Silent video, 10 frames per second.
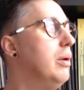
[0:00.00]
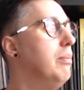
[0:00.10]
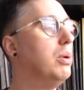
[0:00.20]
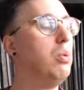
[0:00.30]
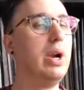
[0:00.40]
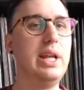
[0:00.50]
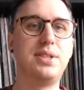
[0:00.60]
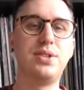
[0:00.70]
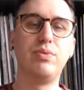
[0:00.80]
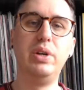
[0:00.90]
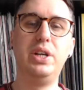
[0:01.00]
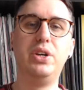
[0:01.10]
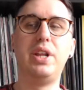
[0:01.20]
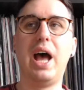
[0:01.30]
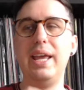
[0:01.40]
But what it's really
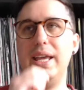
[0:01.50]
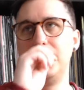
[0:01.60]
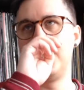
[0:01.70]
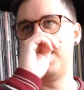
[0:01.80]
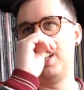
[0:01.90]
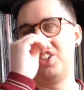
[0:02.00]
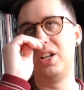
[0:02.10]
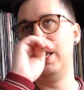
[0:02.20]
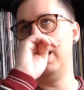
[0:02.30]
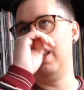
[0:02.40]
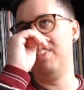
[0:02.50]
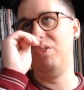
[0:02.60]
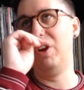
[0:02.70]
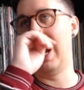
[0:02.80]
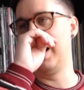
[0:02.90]
good at is essentially
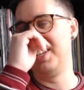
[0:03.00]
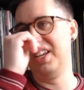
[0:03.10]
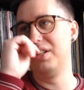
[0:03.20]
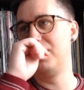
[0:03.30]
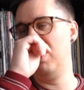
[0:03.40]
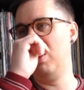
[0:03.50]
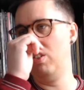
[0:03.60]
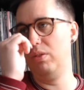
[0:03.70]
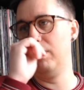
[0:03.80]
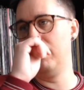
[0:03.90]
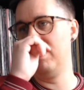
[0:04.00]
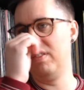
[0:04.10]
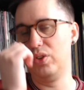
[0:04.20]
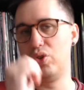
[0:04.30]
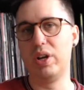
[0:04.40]
reacting to
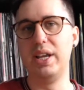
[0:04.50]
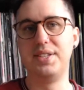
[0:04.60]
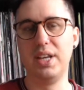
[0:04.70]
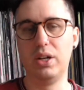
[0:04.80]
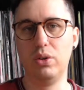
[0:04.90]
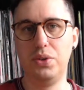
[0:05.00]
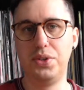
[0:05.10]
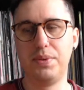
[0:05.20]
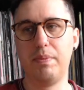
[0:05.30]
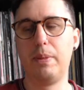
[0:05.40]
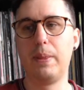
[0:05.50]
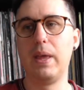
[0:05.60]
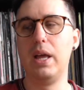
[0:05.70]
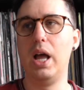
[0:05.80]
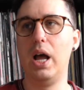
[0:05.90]
tricky signals,
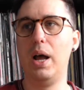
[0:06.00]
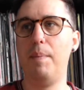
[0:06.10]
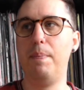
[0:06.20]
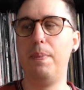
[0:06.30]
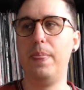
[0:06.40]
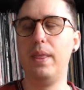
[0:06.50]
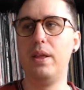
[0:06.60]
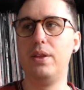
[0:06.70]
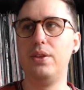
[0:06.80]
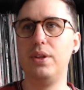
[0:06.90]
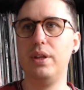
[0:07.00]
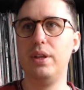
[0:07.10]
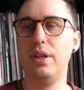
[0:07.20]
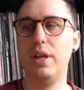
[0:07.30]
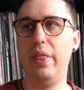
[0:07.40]
and
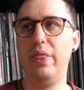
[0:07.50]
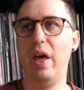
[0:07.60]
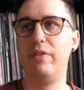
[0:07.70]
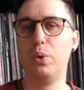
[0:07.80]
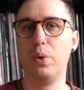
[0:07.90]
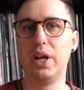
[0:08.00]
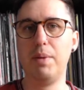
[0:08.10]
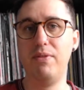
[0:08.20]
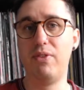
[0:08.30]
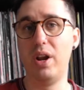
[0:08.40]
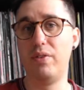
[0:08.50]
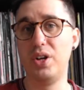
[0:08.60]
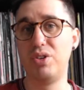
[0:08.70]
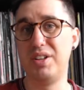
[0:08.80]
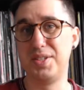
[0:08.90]
therefore it can be very, very
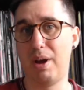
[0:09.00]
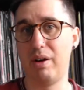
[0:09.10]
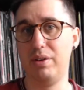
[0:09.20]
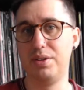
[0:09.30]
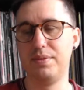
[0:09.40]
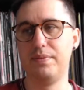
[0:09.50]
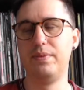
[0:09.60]
transparent.